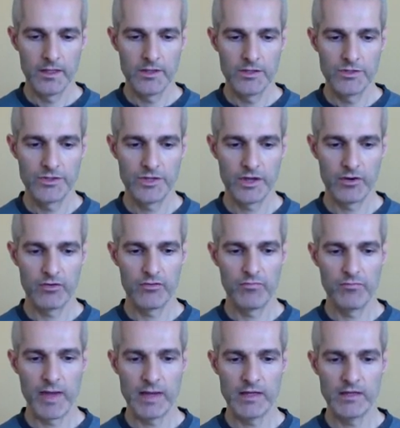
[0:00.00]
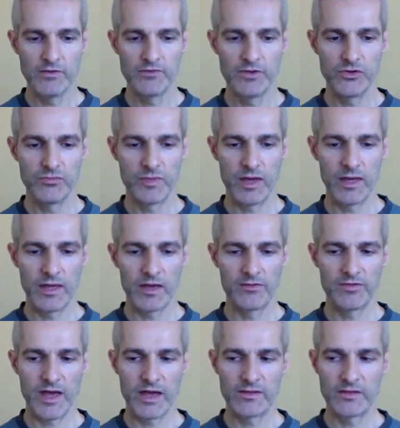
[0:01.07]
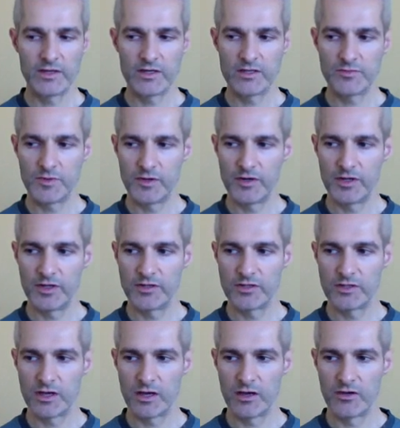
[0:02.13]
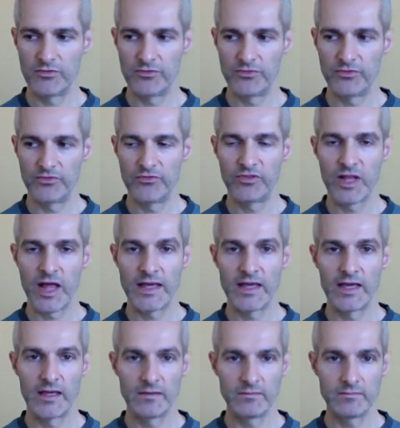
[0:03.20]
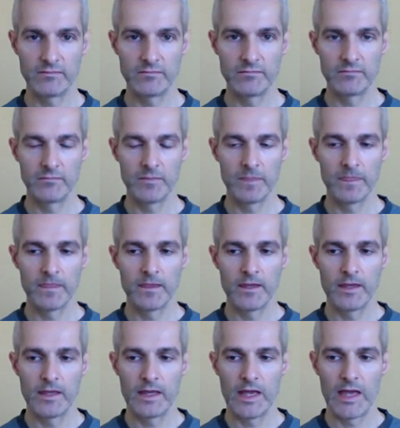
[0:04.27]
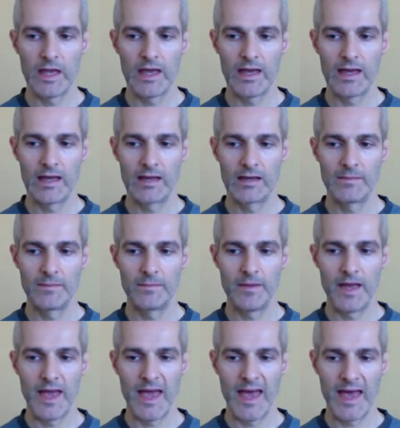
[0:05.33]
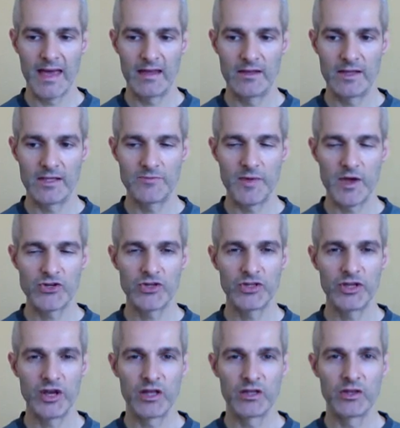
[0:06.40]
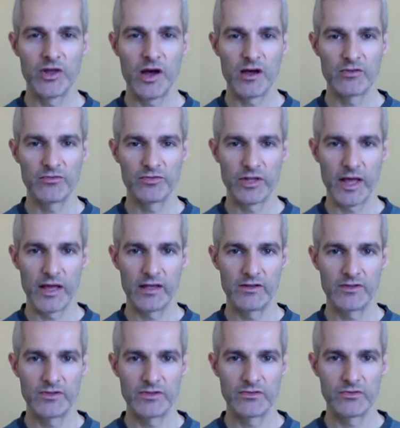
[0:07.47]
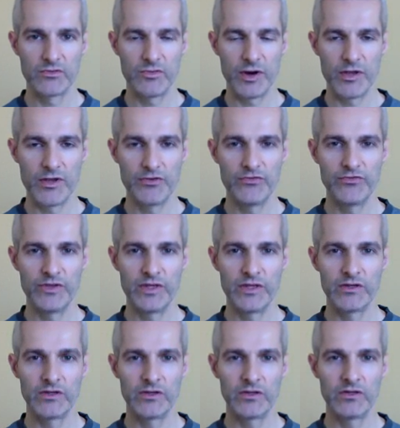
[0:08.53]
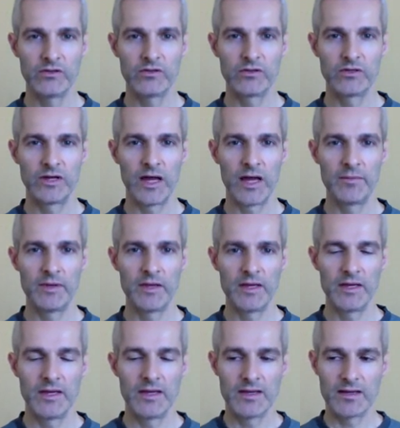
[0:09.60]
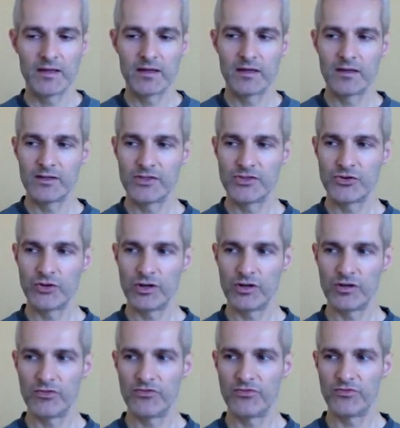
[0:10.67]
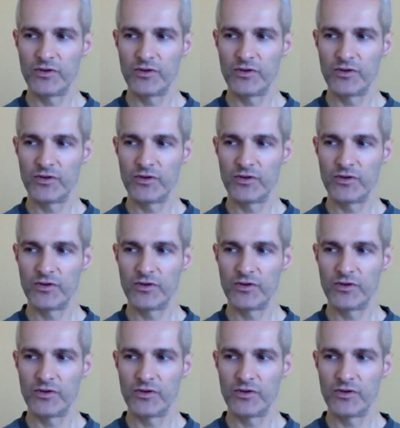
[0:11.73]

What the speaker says: So many of you may have had the experience of flying, and especially on long flights, where you feel sort of,